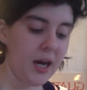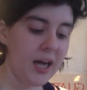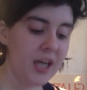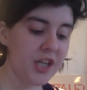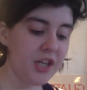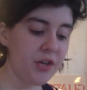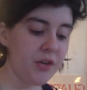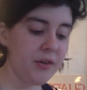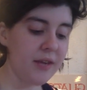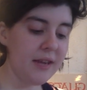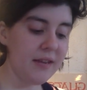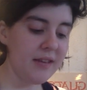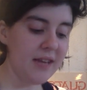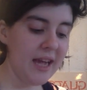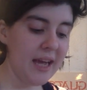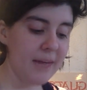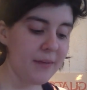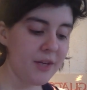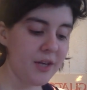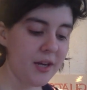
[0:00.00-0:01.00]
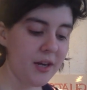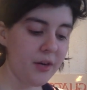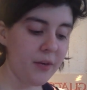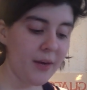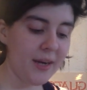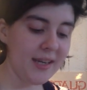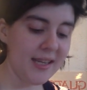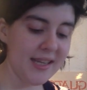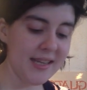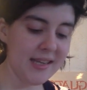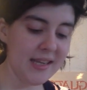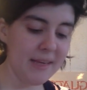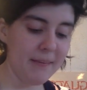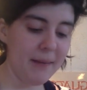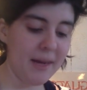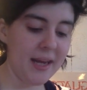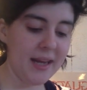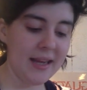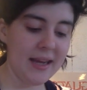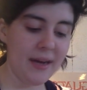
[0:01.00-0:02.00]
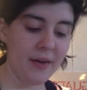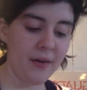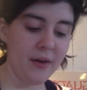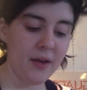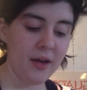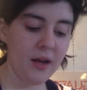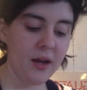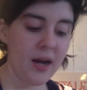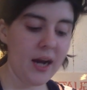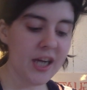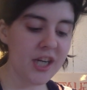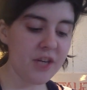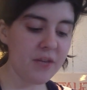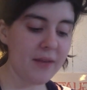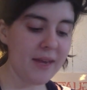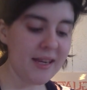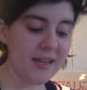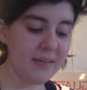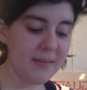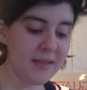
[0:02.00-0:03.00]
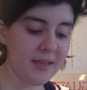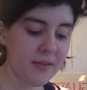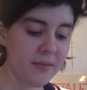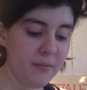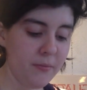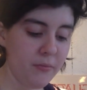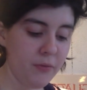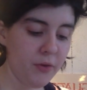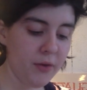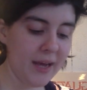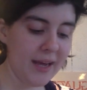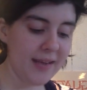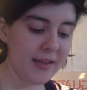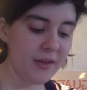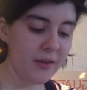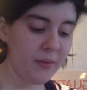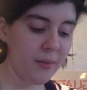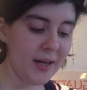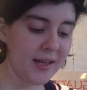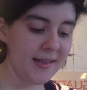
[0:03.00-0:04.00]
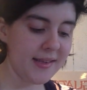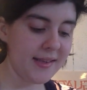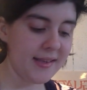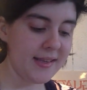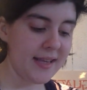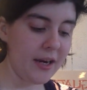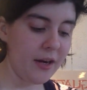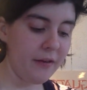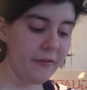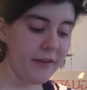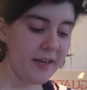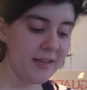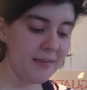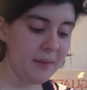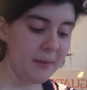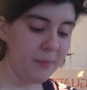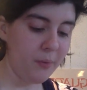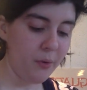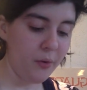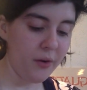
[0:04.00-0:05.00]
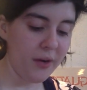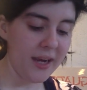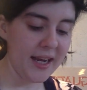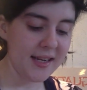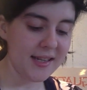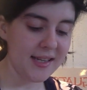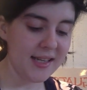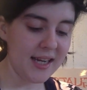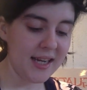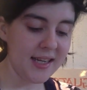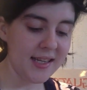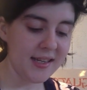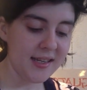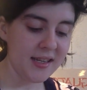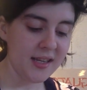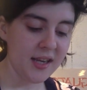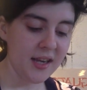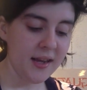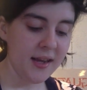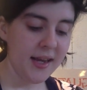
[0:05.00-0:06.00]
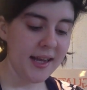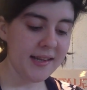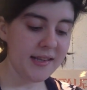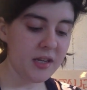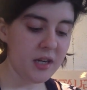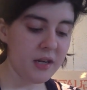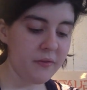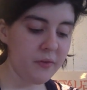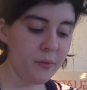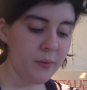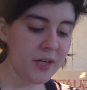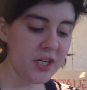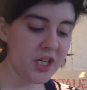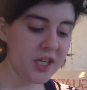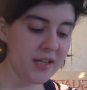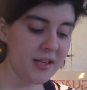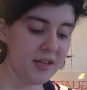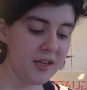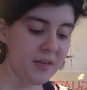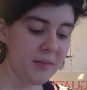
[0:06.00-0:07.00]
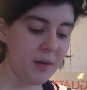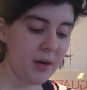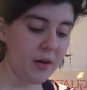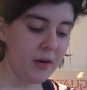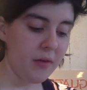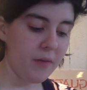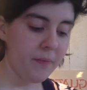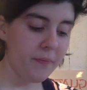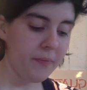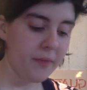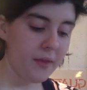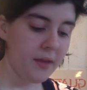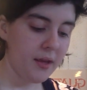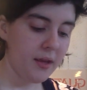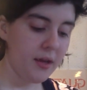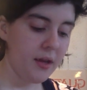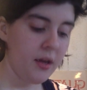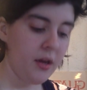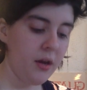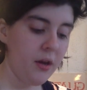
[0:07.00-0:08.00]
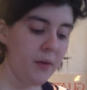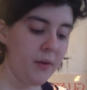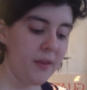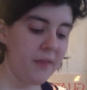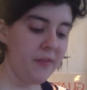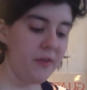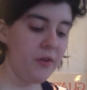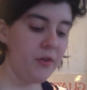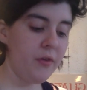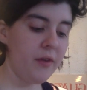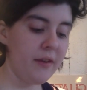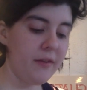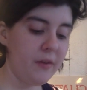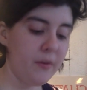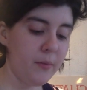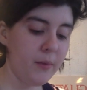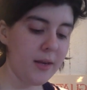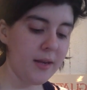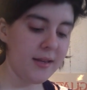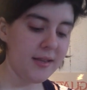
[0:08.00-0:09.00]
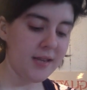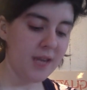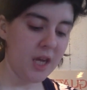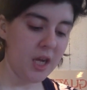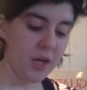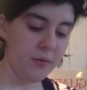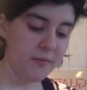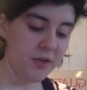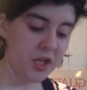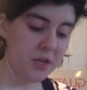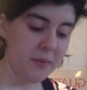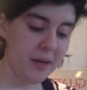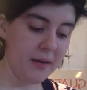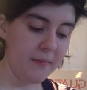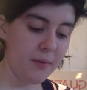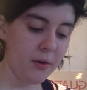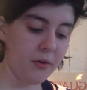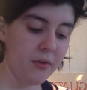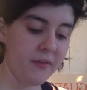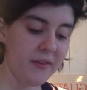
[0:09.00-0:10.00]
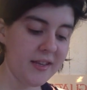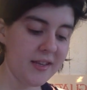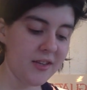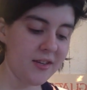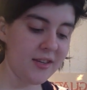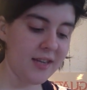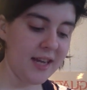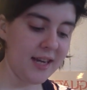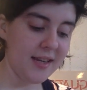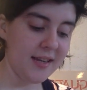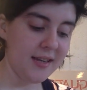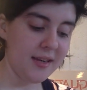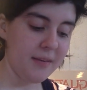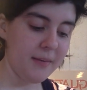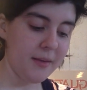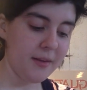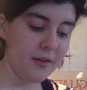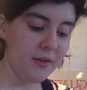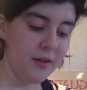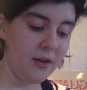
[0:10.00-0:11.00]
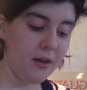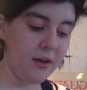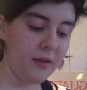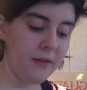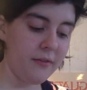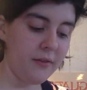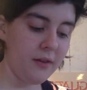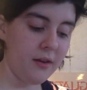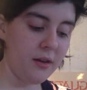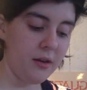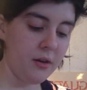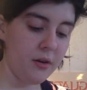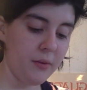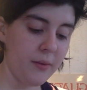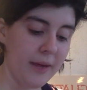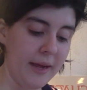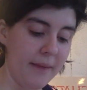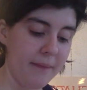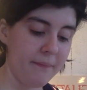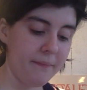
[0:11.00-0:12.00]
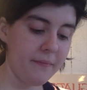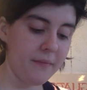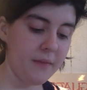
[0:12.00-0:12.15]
I shall go down to Hampshire quite easy in mind now. I shall write to Mr. Rucastle at once, sacrifice my poor hair tonight, and start for Winchester tomorrow. With a few grateful words to Holmes, she bade both of us good night and bustled off on her way.